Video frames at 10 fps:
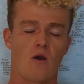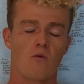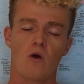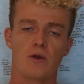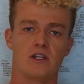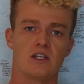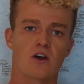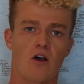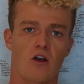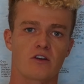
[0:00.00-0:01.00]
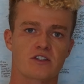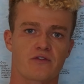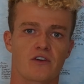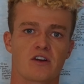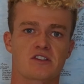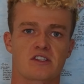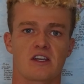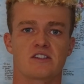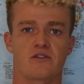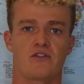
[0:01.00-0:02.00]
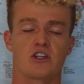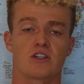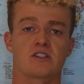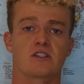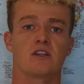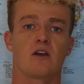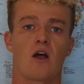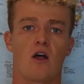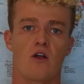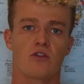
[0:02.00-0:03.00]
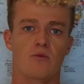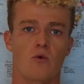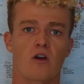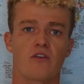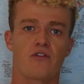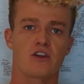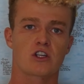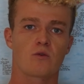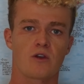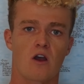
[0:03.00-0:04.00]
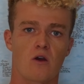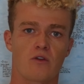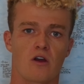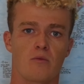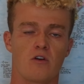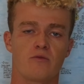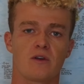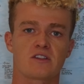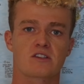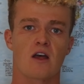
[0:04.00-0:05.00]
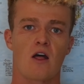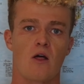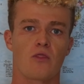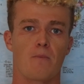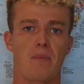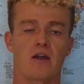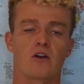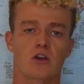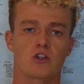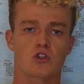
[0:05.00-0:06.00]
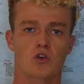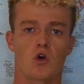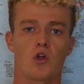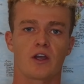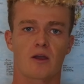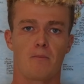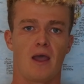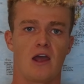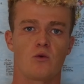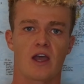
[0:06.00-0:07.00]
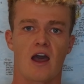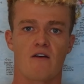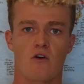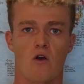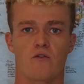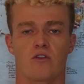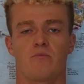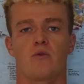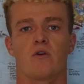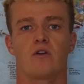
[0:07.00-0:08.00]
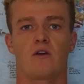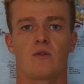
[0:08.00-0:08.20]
What we need to harness first is efficiency. The more efficient we are with our movements, the better control and command we have over the board.